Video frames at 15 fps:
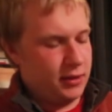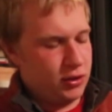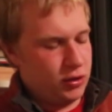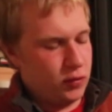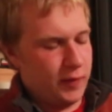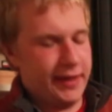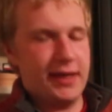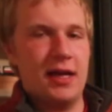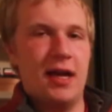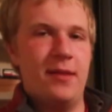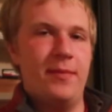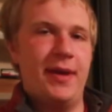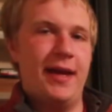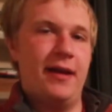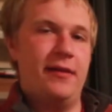joint
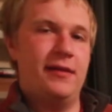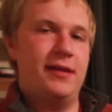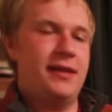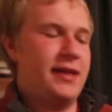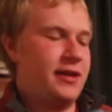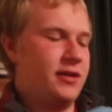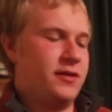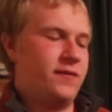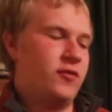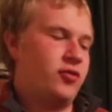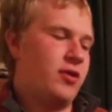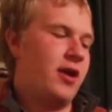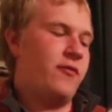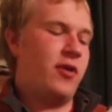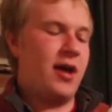compound they use for
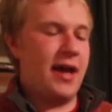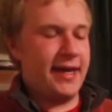drywall.